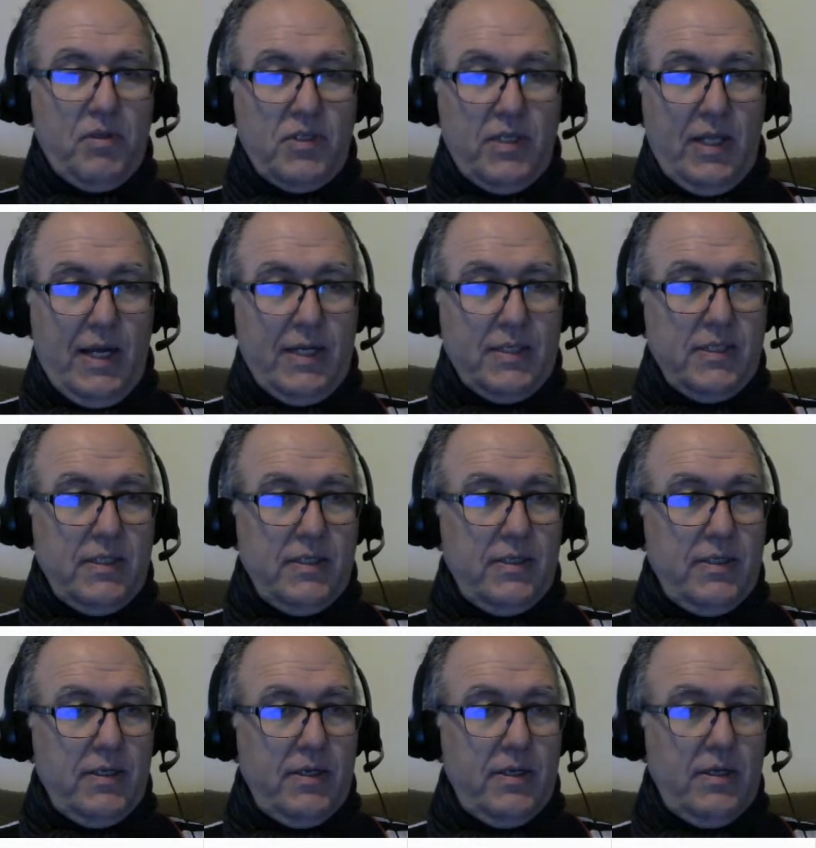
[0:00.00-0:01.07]
Kepler's
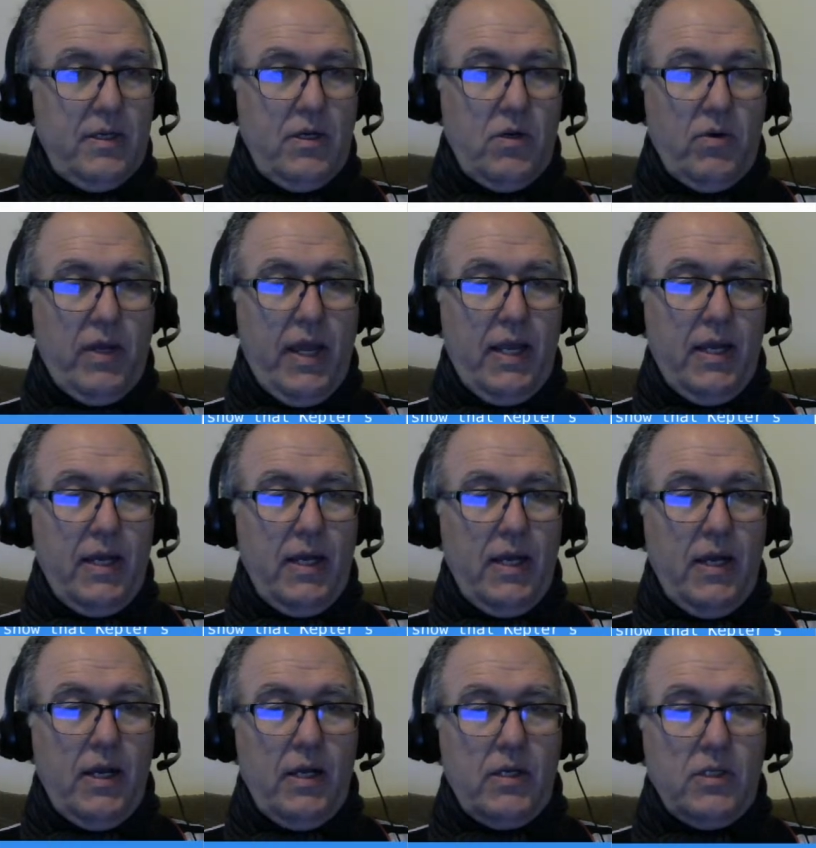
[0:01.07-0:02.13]
laws. Okay.
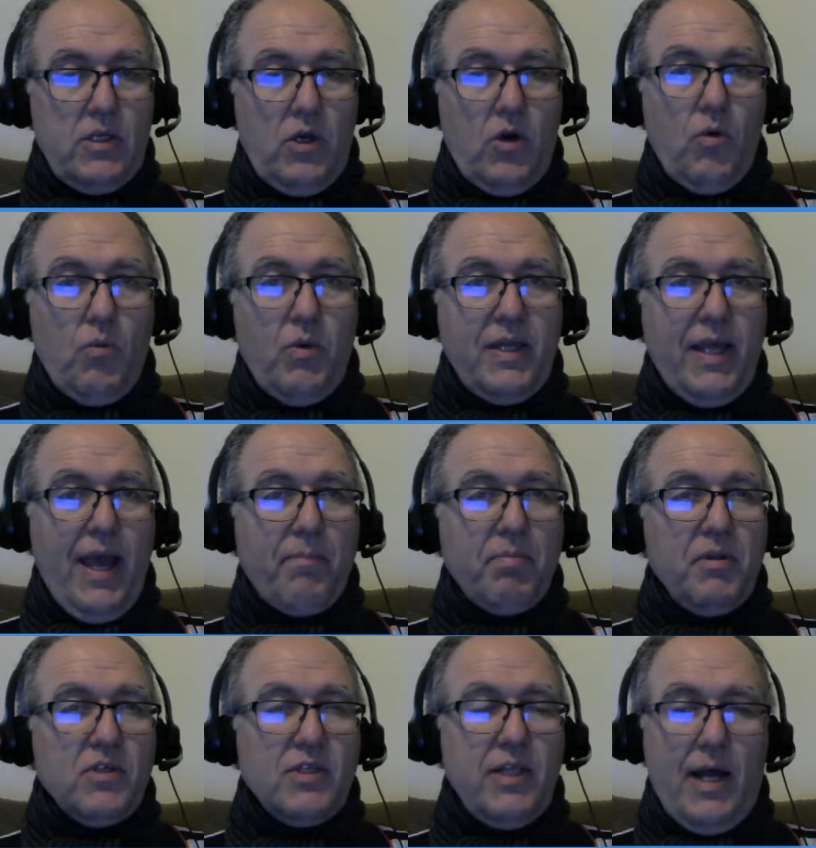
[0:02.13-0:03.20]
So with
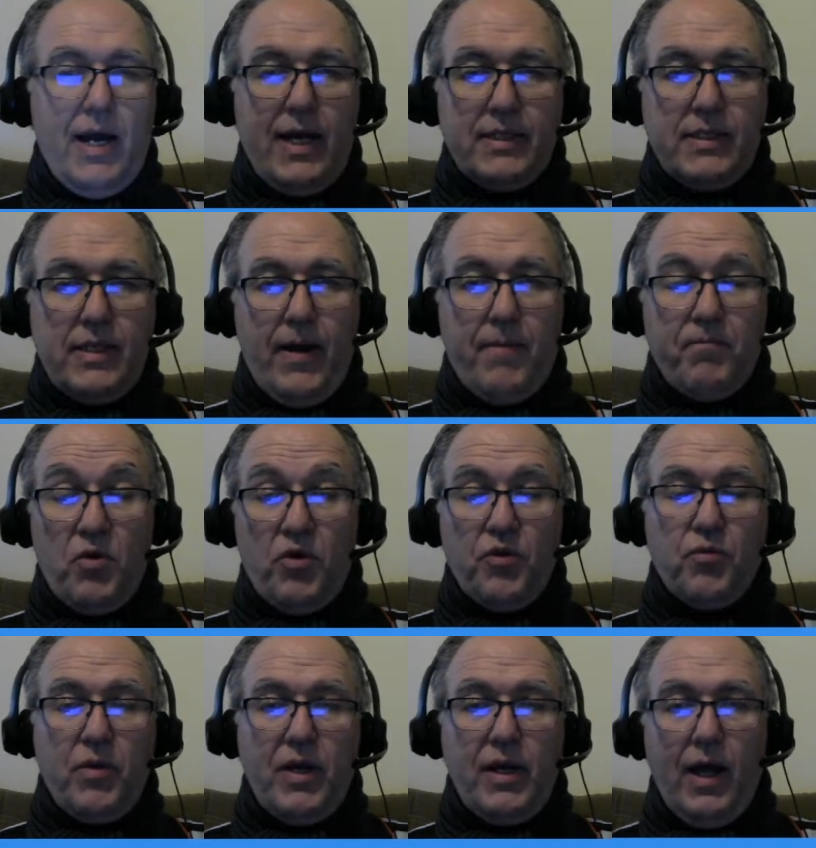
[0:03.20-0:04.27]
Kepler's laws,
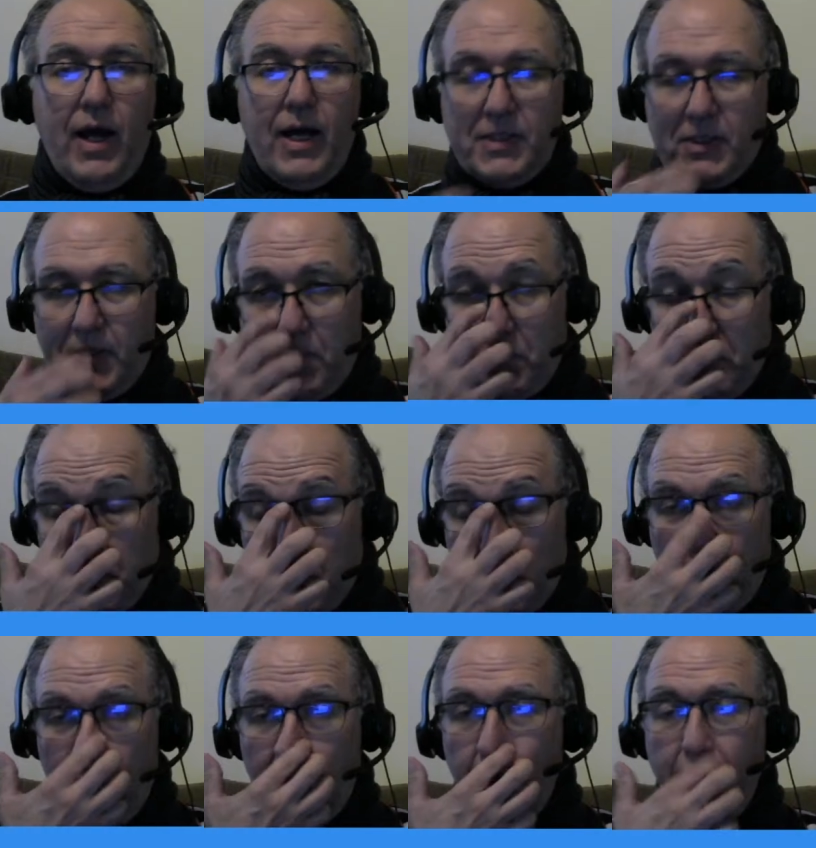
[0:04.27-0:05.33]
there are 3 laws.
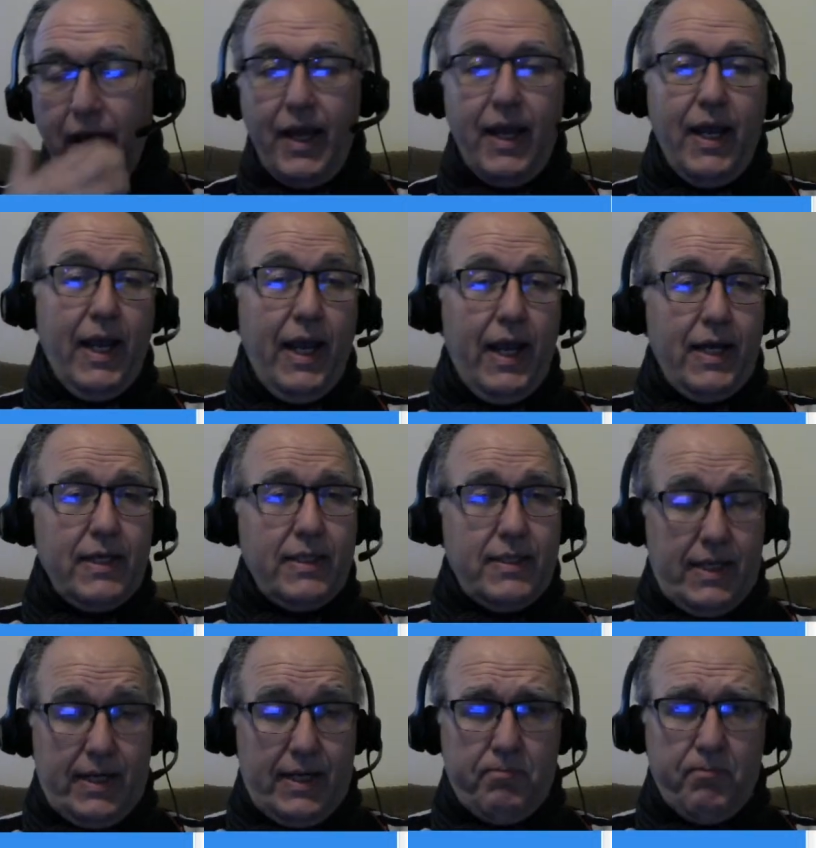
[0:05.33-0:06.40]
All right.
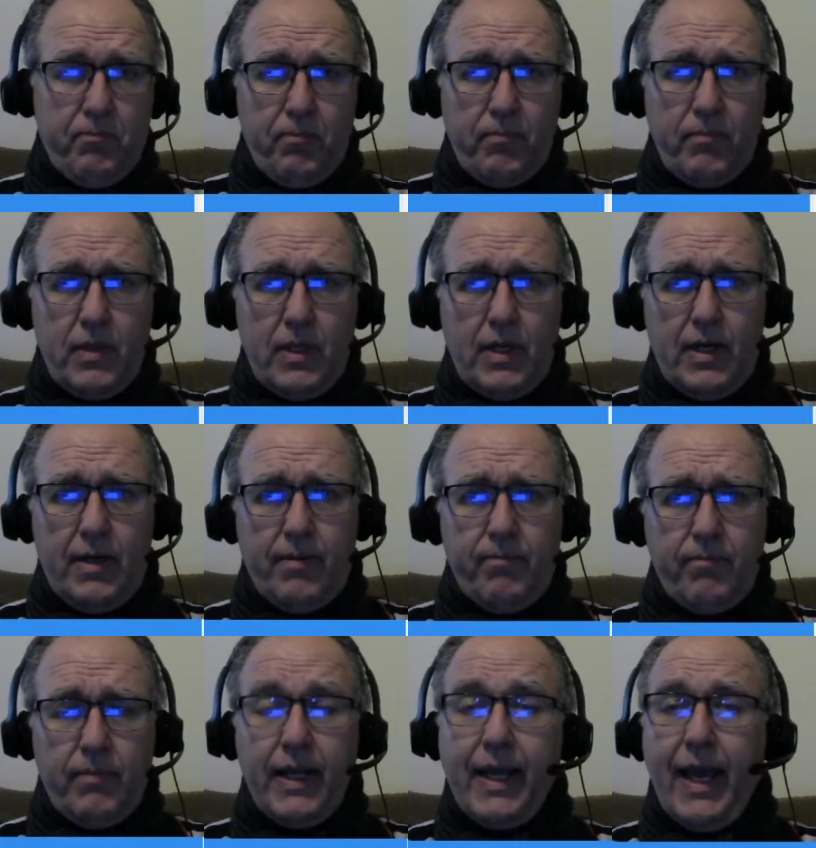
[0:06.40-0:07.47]
And
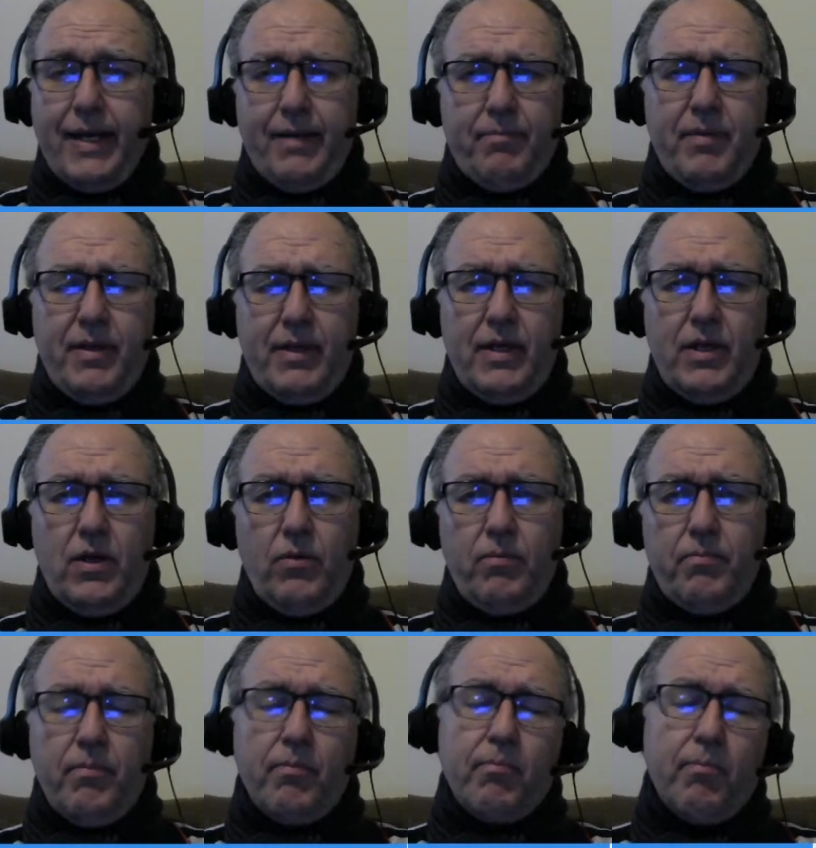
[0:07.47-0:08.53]
again, I'm
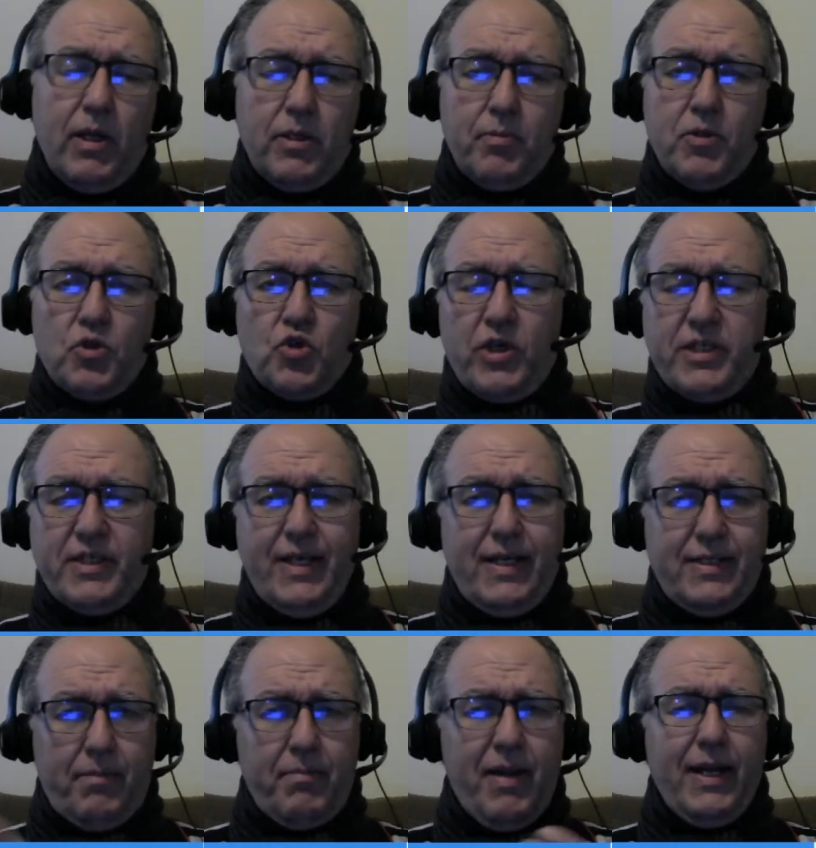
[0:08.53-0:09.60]
multiple
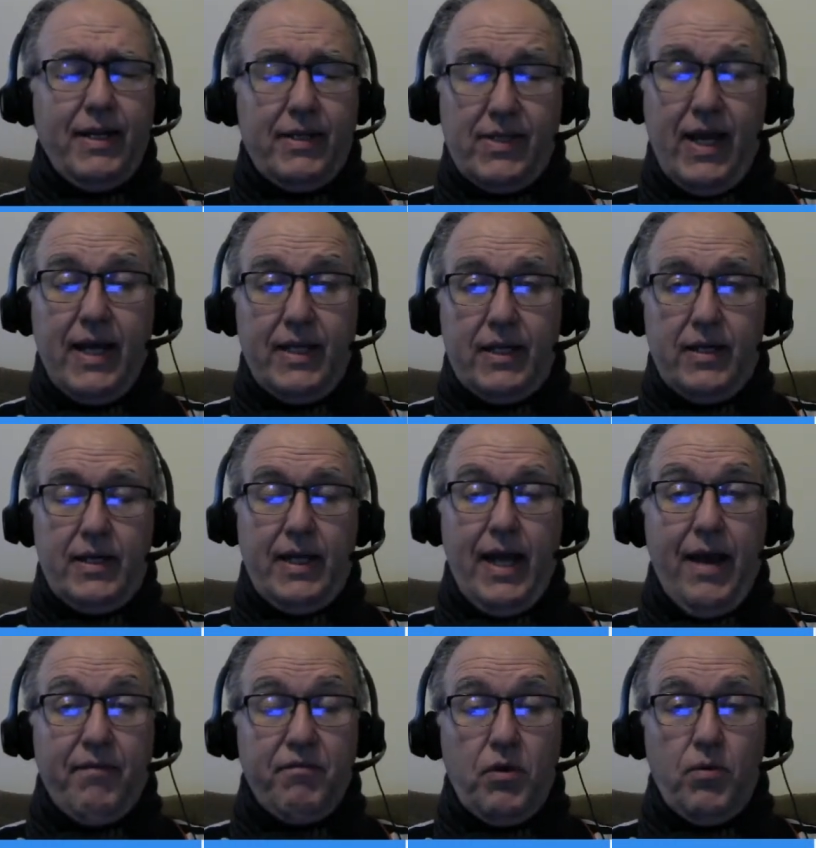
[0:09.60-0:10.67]
choice test. I'm not exactly
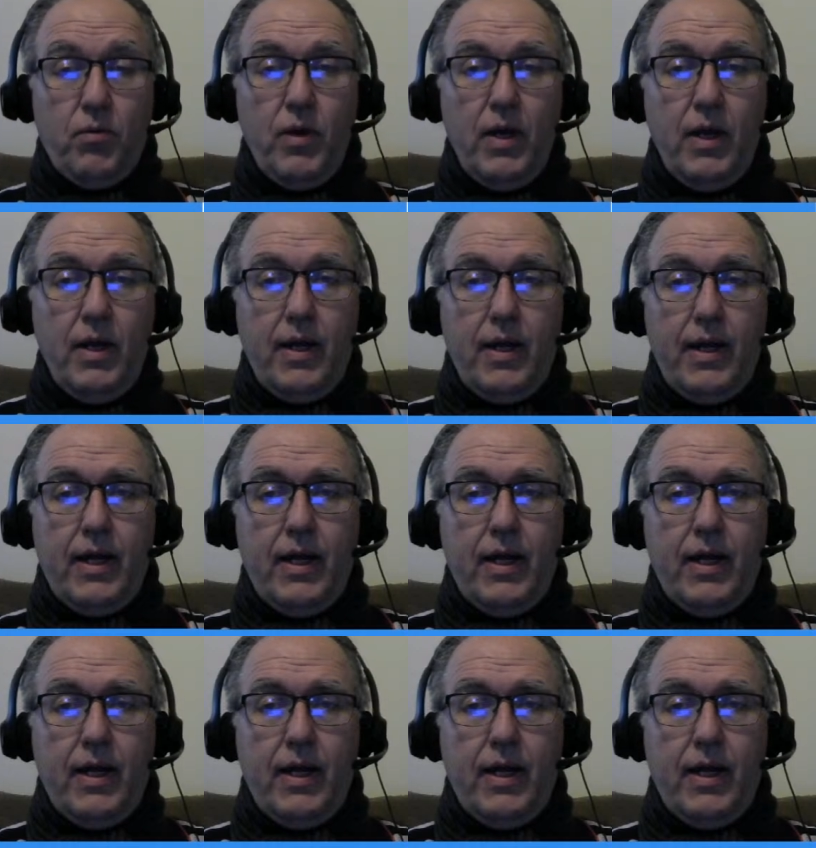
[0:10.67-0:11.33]
going to have you